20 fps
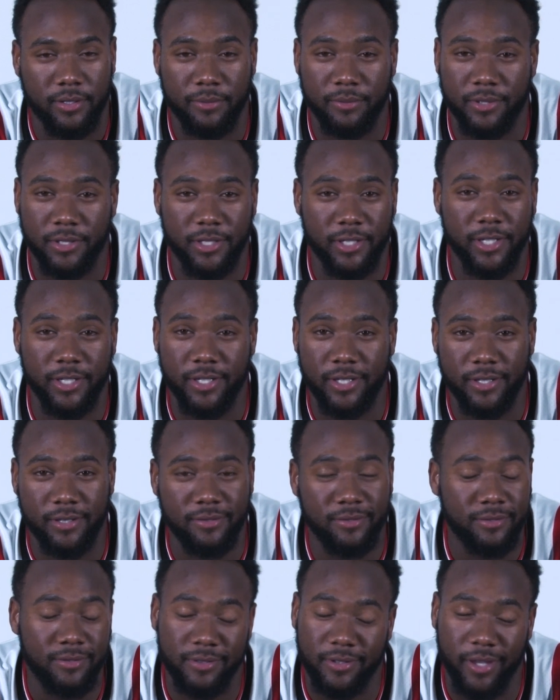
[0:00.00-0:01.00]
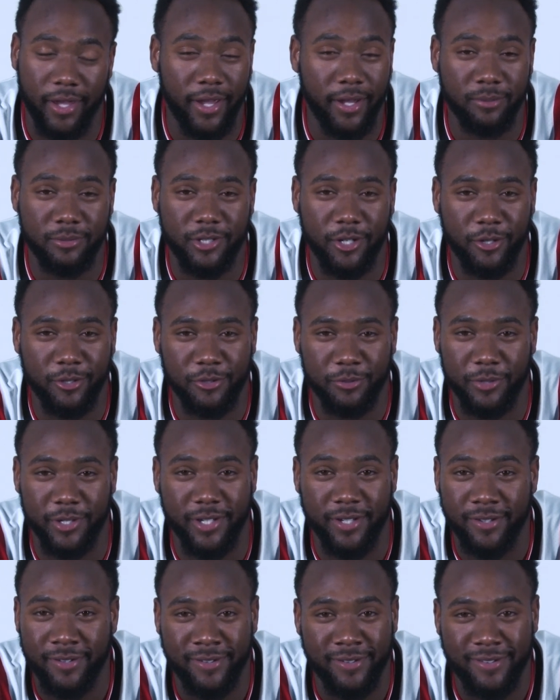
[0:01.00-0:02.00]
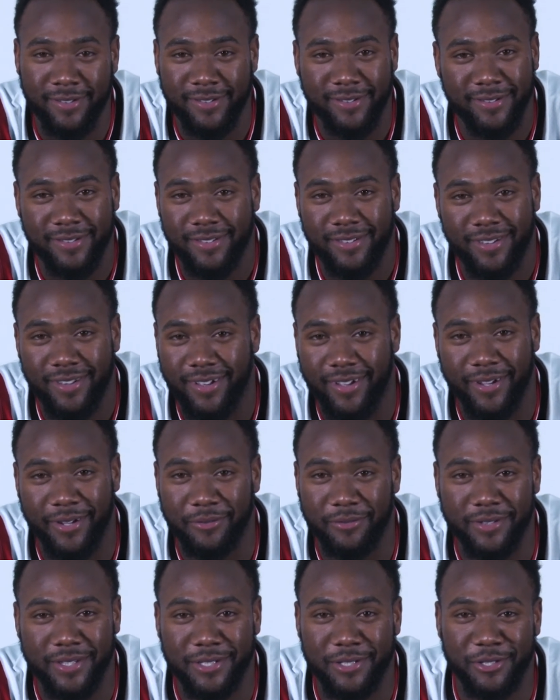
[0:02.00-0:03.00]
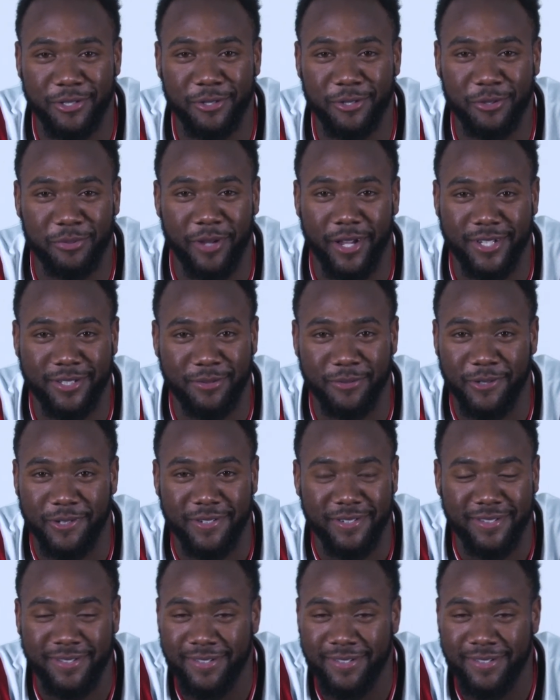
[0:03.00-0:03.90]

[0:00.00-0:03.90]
keep it easy. The game chose me. I didn't really choose basketball.